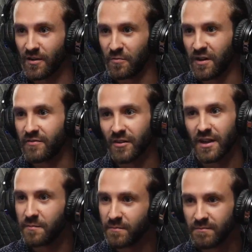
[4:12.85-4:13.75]
whenever
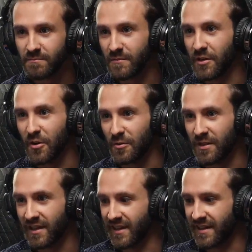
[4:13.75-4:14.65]
I'm, you know,
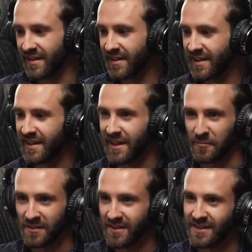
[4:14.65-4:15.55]
getting
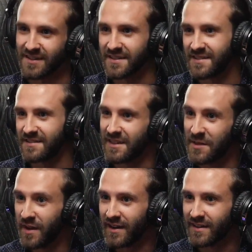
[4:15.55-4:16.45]
hit with these
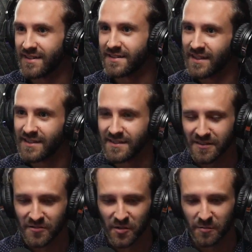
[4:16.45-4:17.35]
lead magnets as a
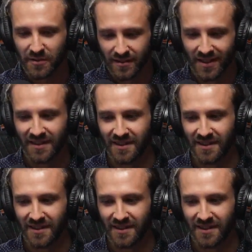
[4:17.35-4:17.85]
consumer,